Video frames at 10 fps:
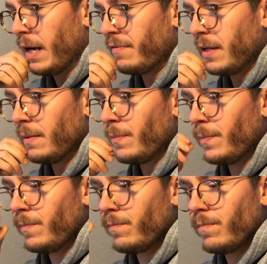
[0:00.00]

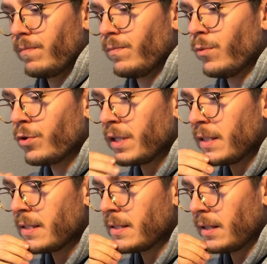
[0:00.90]
Having more
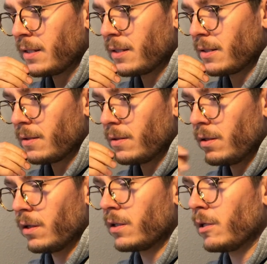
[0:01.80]
than six
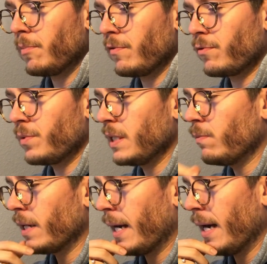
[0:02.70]
on top of
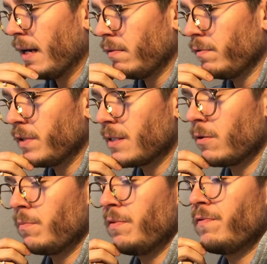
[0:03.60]
already what I have is
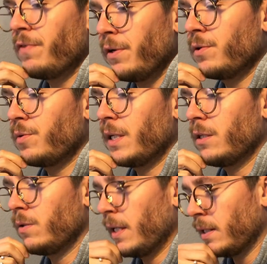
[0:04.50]
going to be very
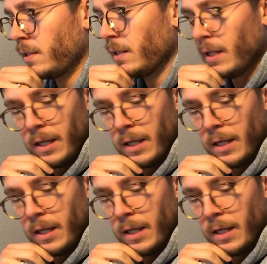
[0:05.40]
tricky to get,